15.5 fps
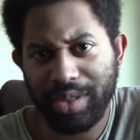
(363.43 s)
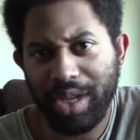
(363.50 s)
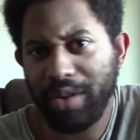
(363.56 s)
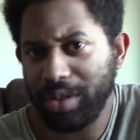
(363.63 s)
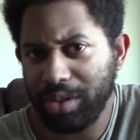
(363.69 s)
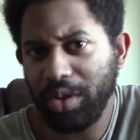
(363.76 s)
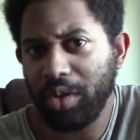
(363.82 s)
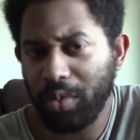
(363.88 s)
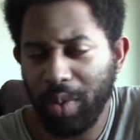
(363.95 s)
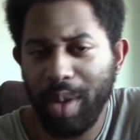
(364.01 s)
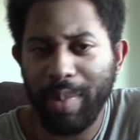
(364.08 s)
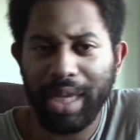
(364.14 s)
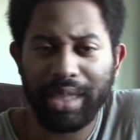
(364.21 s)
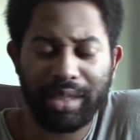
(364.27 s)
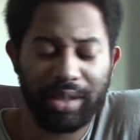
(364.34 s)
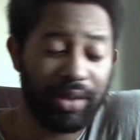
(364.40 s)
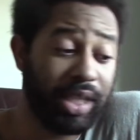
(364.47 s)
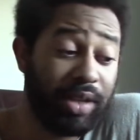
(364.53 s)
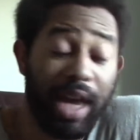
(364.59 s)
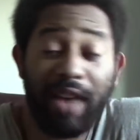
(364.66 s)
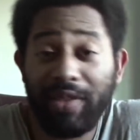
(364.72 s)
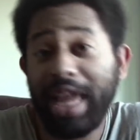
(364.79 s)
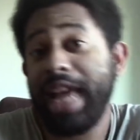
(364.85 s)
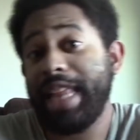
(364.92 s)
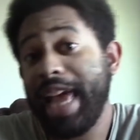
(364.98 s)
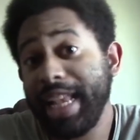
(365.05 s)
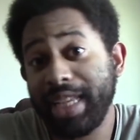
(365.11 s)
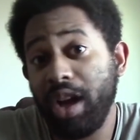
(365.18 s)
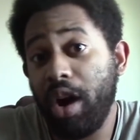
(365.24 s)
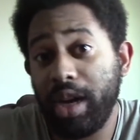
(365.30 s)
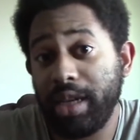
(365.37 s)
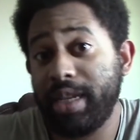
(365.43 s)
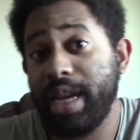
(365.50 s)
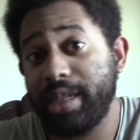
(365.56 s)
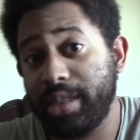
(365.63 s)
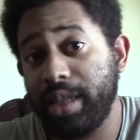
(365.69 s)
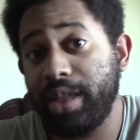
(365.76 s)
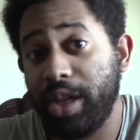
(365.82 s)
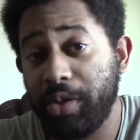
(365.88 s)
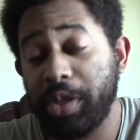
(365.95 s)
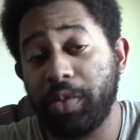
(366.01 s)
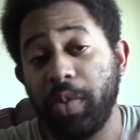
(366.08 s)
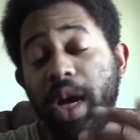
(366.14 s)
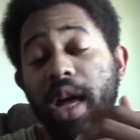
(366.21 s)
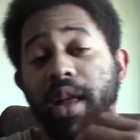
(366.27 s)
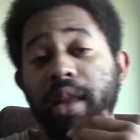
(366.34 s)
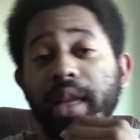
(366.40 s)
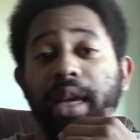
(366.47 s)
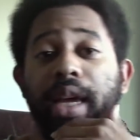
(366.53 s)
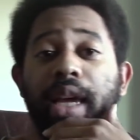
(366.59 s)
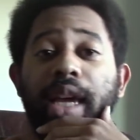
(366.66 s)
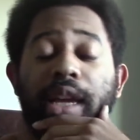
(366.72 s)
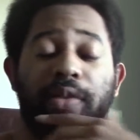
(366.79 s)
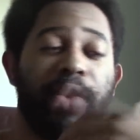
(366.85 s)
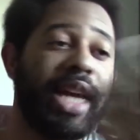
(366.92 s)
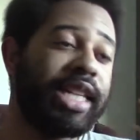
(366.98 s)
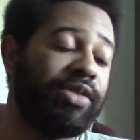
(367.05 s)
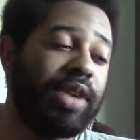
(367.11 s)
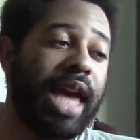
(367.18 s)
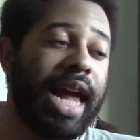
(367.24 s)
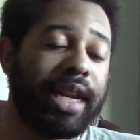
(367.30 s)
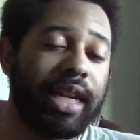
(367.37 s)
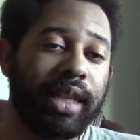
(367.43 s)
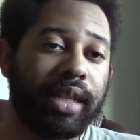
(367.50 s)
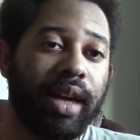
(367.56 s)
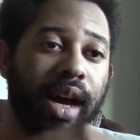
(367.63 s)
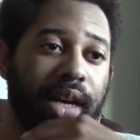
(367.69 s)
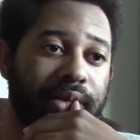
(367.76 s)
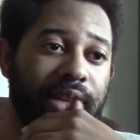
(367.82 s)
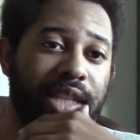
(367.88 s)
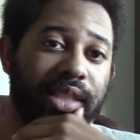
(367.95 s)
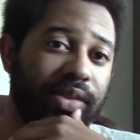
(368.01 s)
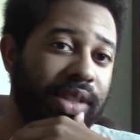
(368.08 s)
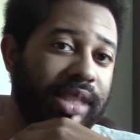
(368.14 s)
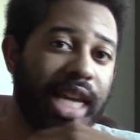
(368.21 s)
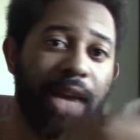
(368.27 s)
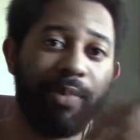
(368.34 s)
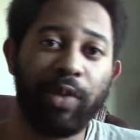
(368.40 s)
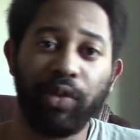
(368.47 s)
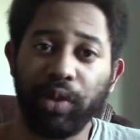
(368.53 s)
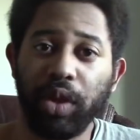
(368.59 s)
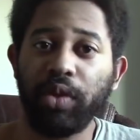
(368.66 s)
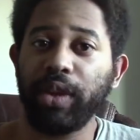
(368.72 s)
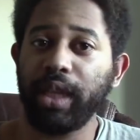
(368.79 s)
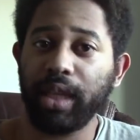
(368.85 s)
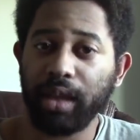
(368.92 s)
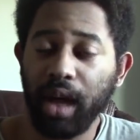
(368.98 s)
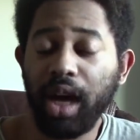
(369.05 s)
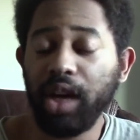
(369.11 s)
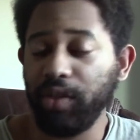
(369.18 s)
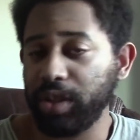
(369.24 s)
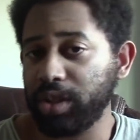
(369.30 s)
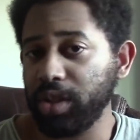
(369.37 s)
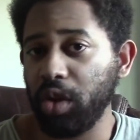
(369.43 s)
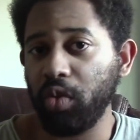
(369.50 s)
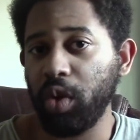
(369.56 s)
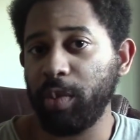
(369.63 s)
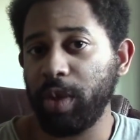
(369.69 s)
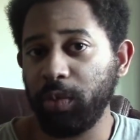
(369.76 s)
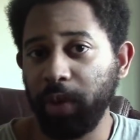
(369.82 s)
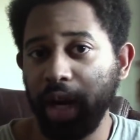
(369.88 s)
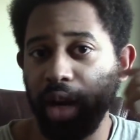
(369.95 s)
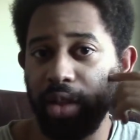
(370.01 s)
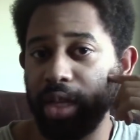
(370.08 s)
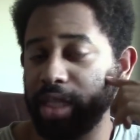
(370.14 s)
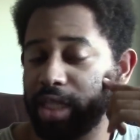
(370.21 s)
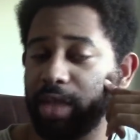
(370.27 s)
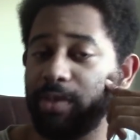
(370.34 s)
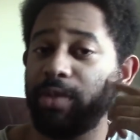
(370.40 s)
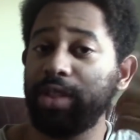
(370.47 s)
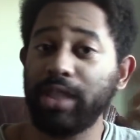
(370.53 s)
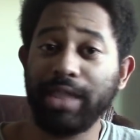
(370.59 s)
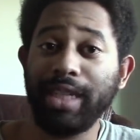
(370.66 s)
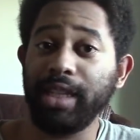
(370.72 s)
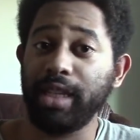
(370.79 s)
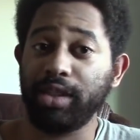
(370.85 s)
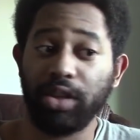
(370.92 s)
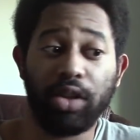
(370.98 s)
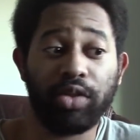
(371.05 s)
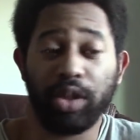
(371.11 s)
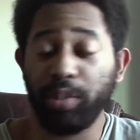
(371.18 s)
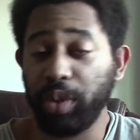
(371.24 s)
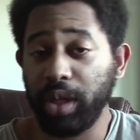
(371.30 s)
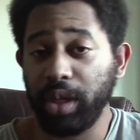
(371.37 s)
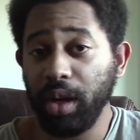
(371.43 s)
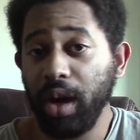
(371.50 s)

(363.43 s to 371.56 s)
they're adult women. So then you have to add that context in there as well. In fact, if you add in the context of the type of clothing a lot of adult women wear that some of these teenage girls are putting